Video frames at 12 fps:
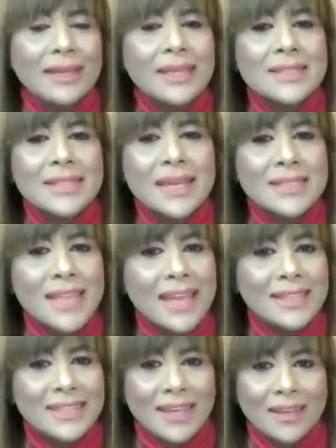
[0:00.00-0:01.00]
Let's get
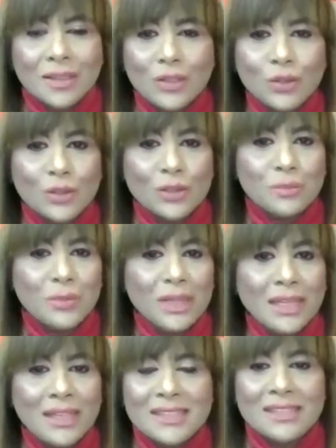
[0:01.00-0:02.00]
chatting. You could
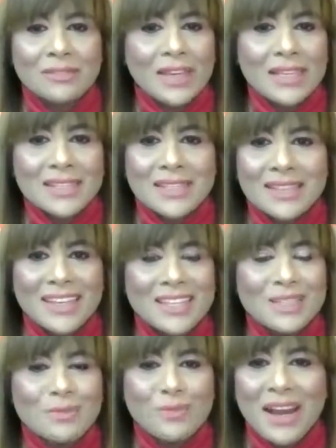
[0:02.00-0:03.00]
be Sylvester
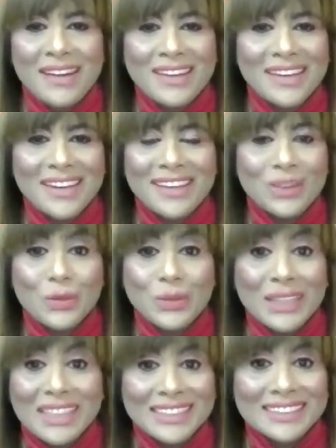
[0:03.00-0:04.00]
inspiring the
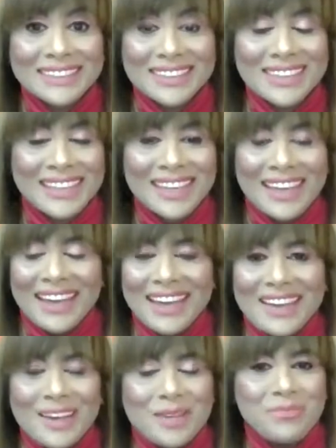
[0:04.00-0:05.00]
world.
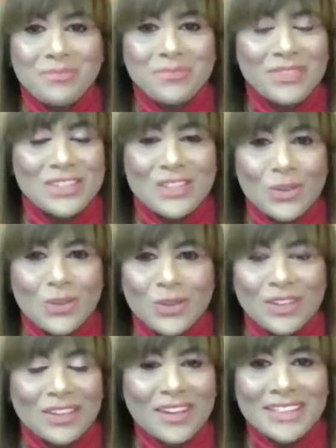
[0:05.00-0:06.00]

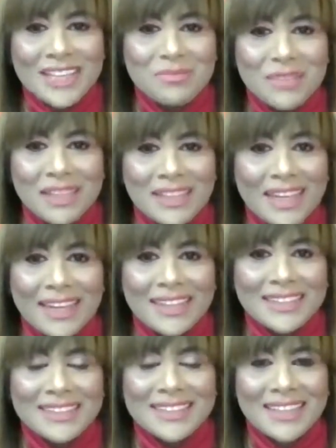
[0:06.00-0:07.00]
So contact me,
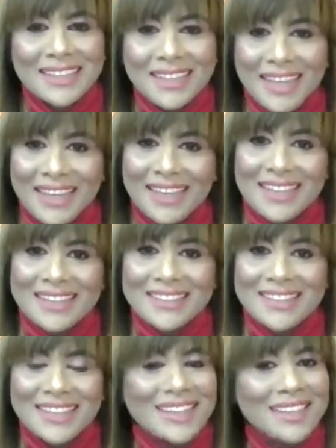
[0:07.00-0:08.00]
and
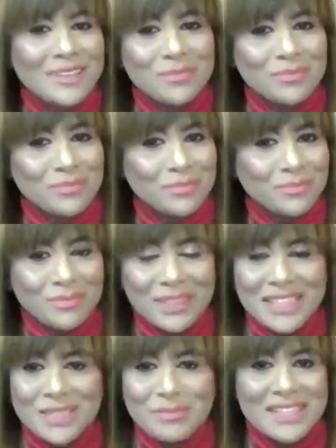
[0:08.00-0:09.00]
yes,
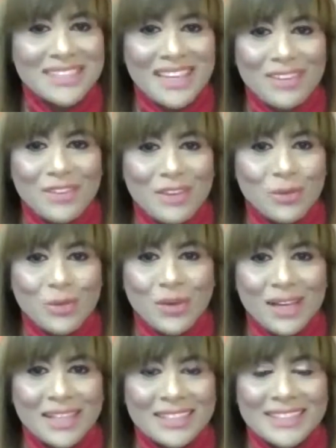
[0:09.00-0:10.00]
please be safe,
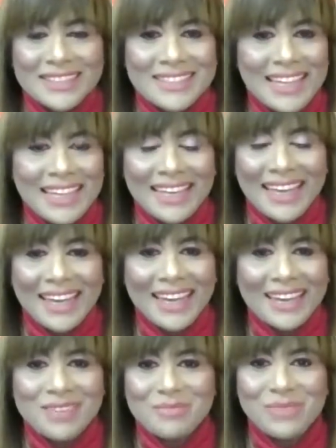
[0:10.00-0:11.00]
everyone. Take
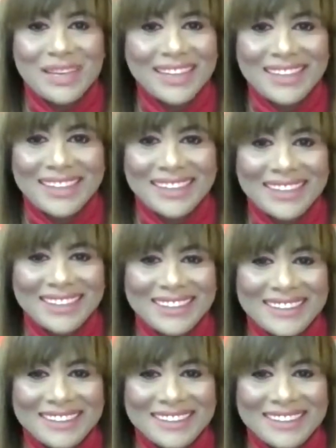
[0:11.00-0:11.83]
care. Bye.